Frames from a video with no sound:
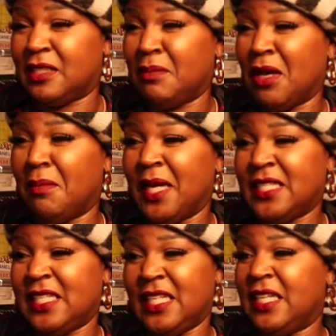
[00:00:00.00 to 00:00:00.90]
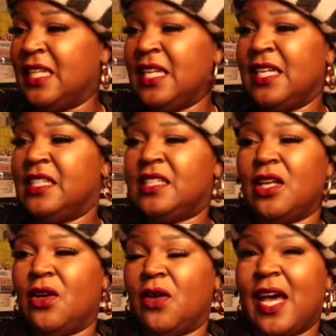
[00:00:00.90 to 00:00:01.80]
smell musty.
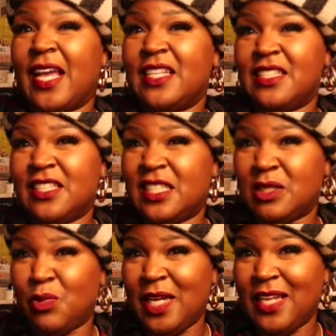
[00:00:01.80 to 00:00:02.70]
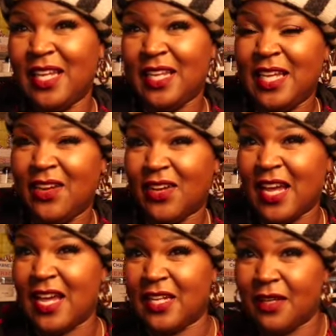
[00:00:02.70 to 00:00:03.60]
So I guess the sweet in here
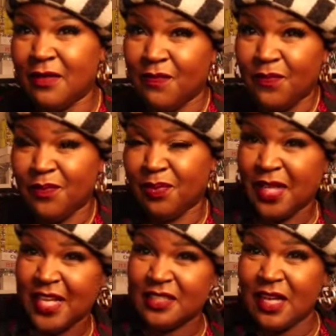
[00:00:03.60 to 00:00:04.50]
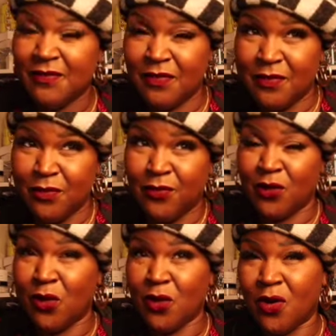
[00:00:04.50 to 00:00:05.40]
kind of plays off of the
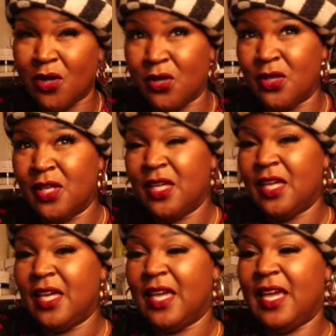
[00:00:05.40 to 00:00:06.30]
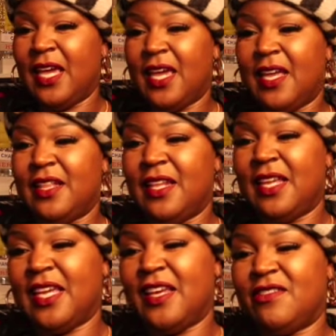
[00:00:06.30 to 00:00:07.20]
floral. And then
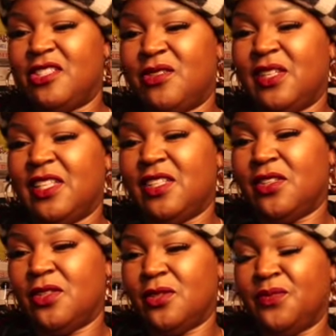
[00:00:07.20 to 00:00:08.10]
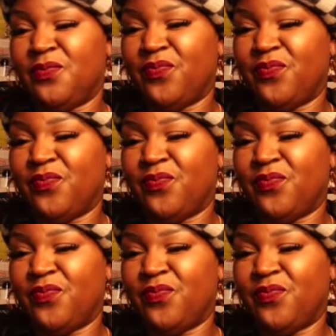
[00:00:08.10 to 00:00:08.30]
it gives you a little